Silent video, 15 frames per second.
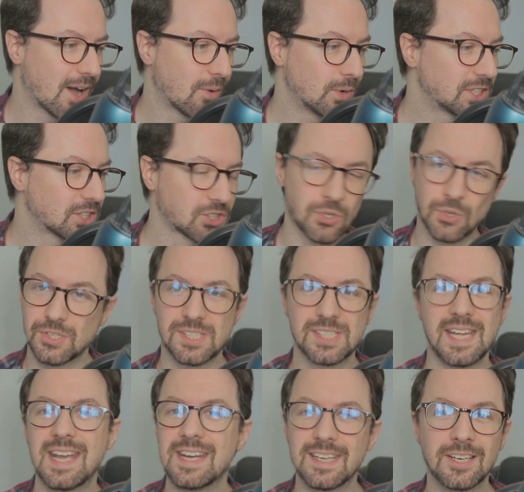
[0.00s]
we just sort of
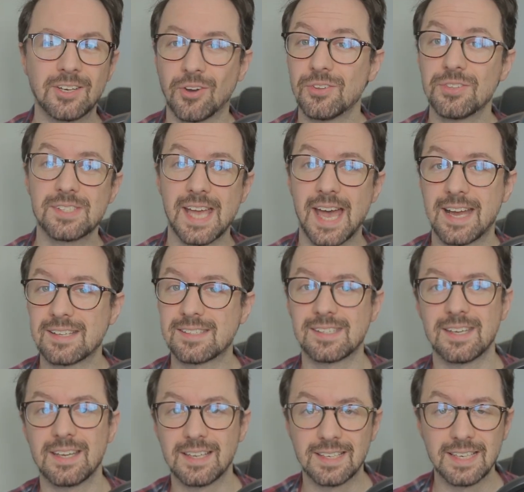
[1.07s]
stayed in
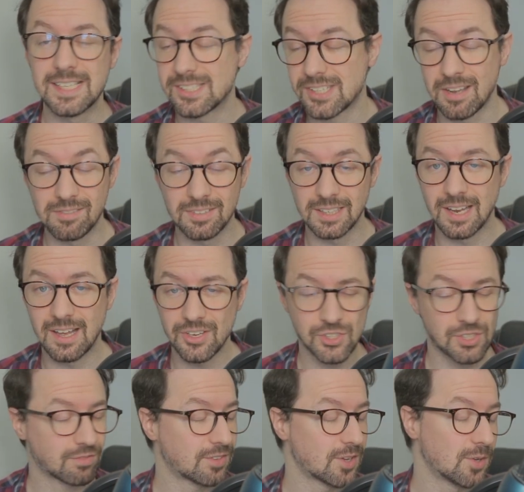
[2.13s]
contact, at least over the
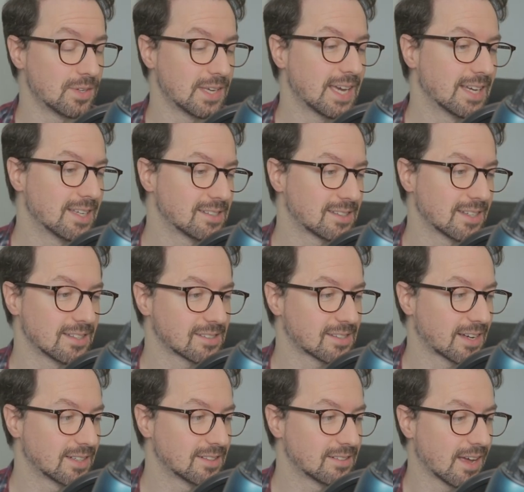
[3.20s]
last few years since
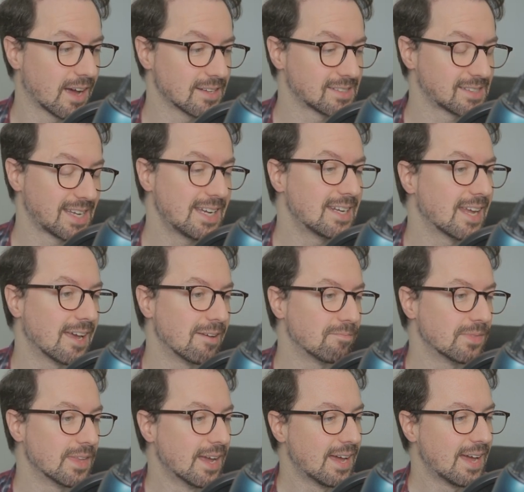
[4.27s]
I'd seen
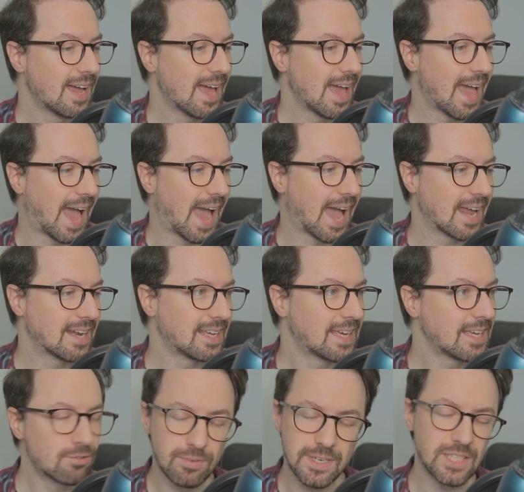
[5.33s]
him. And
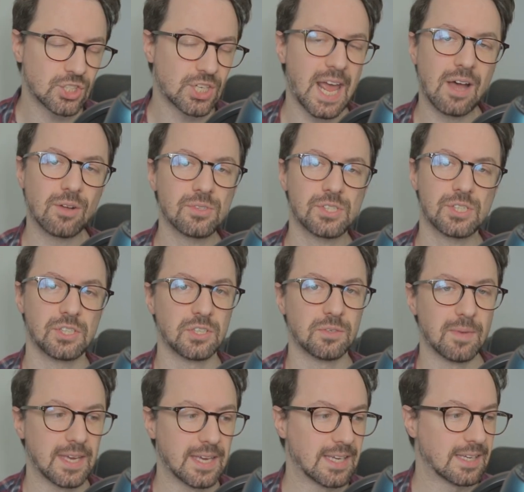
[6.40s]
he'd reached out to
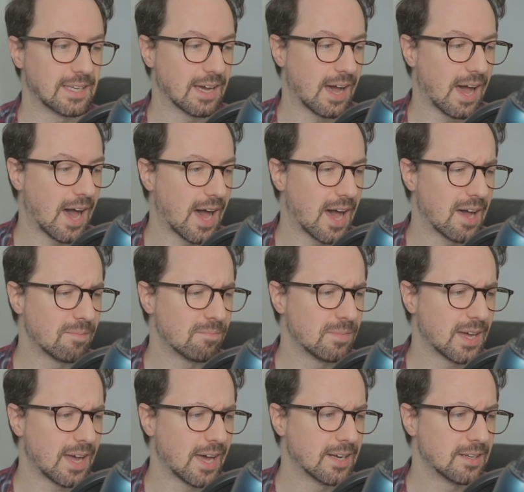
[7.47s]
me.
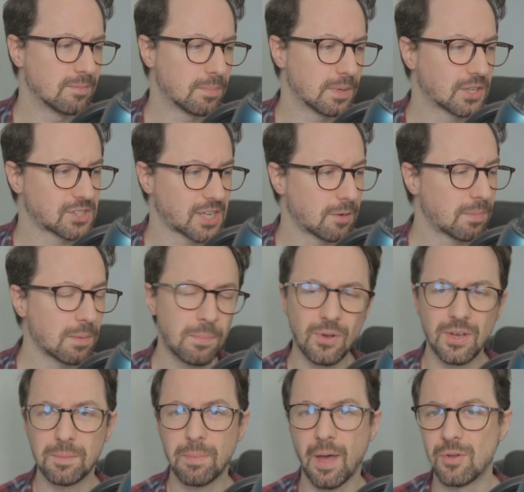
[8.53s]
And because I'd been
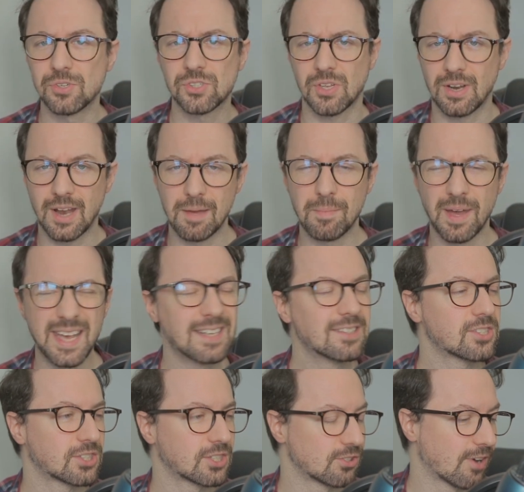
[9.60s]
putting posts on like my
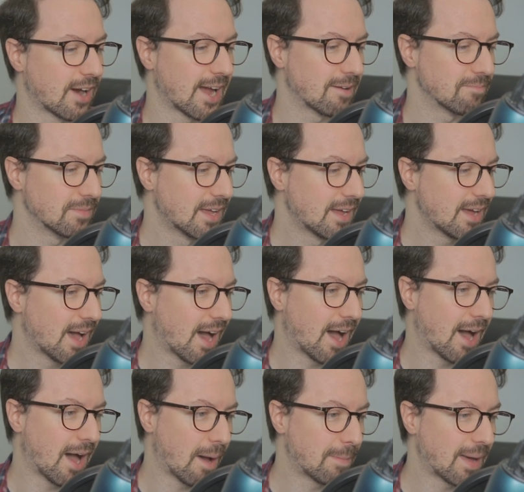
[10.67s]
Instagram
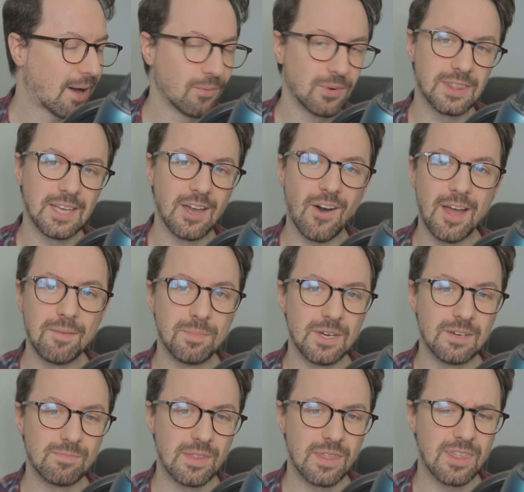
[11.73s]
about with the eye
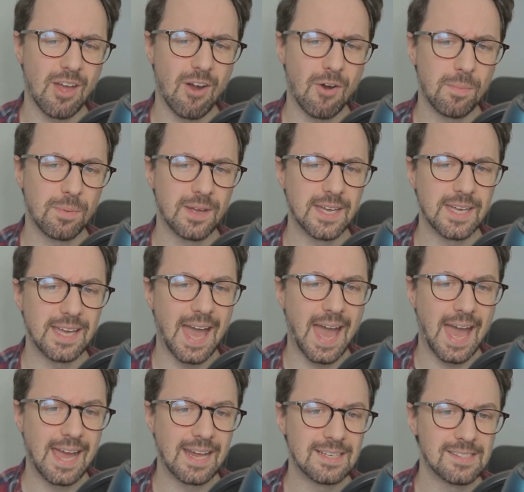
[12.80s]
movement therapy.
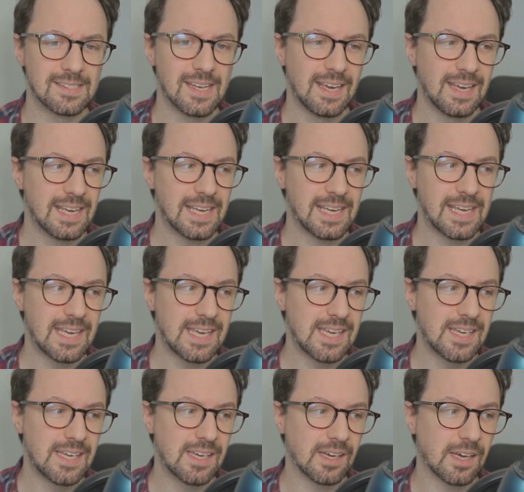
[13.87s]
And
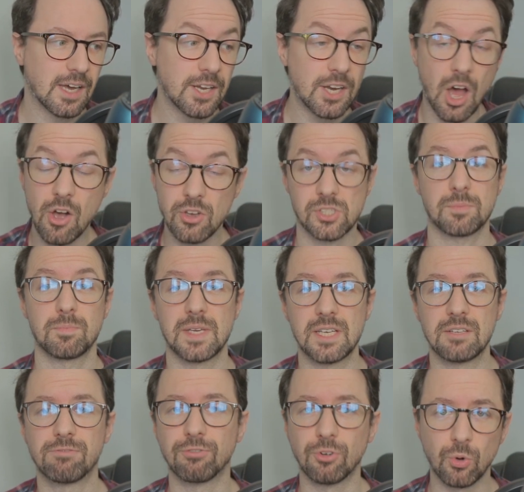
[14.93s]
he had asked
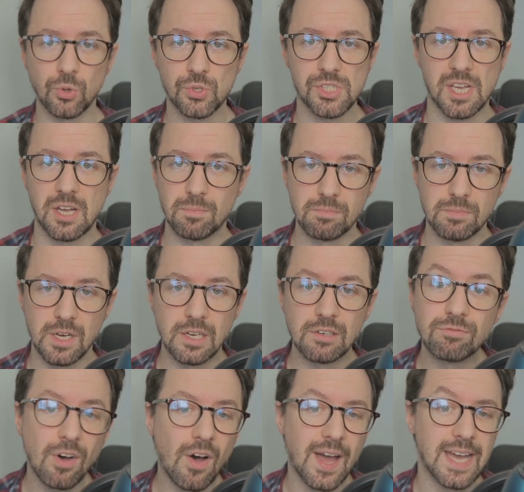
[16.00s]
me for some
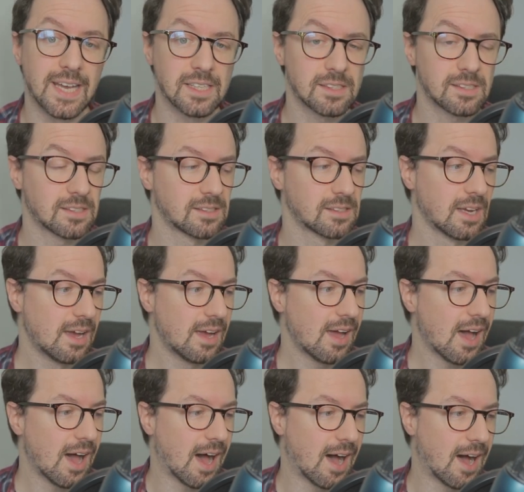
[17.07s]
advice.
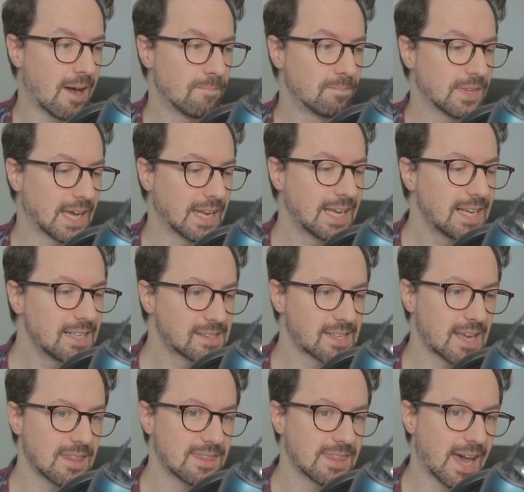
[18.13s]
And he'd
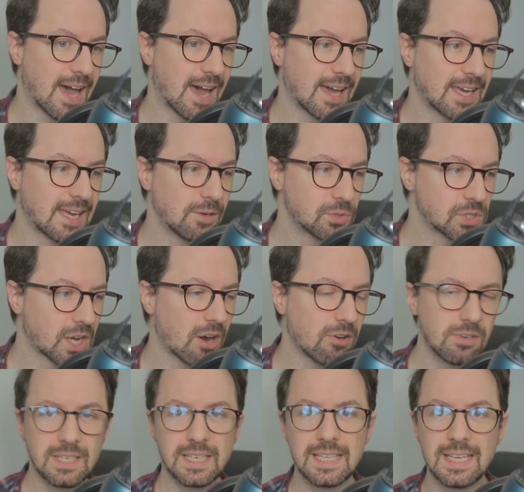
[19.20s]
said that he was
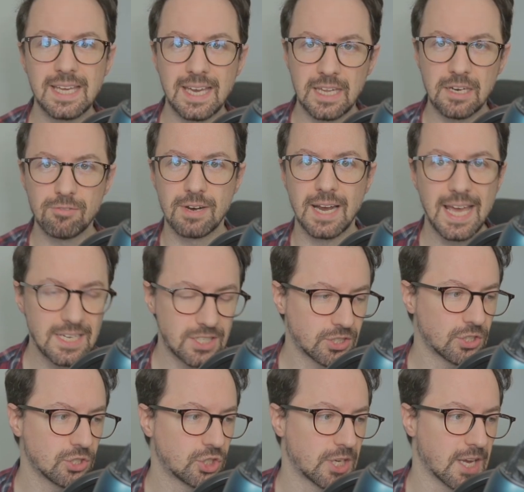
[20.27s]
currently in a
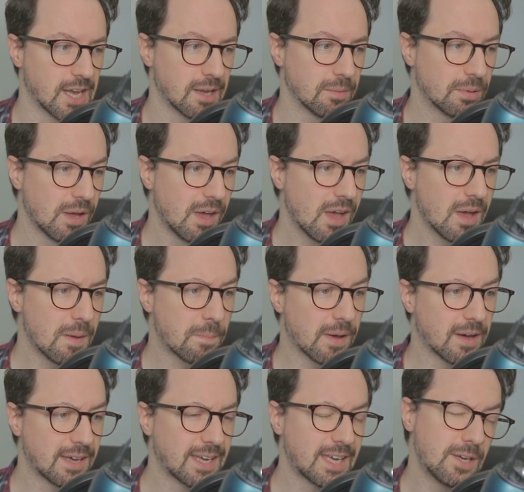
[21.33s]
relationship,
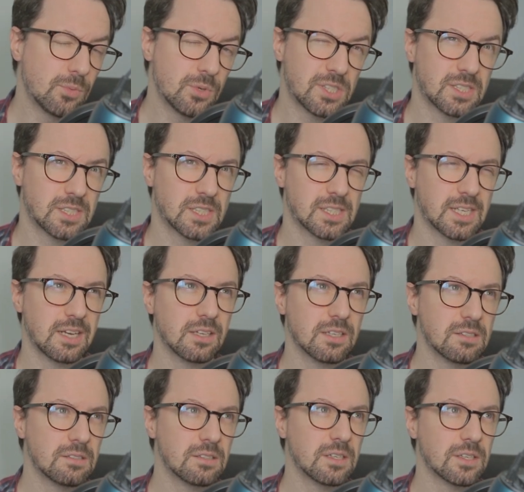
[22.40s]
but he was
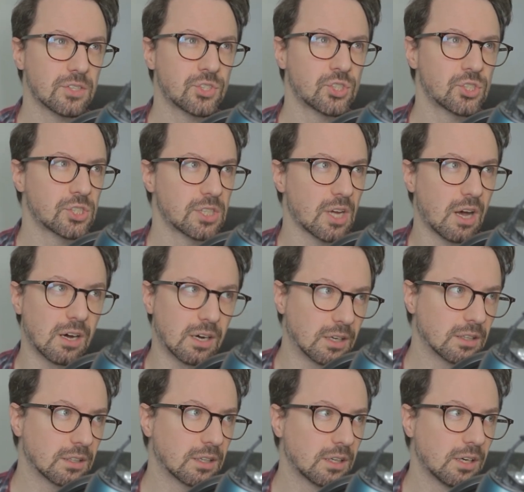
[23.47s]
still
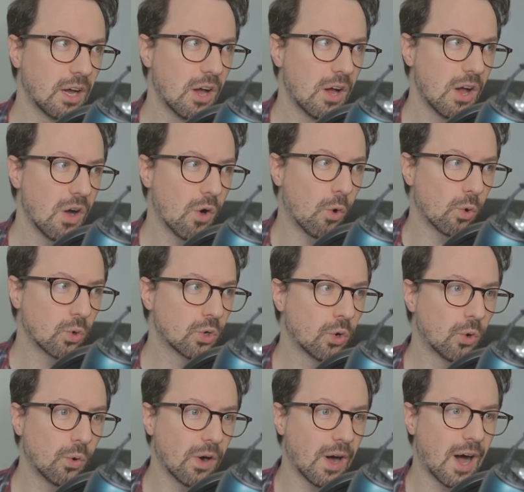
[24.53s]
stuck or caught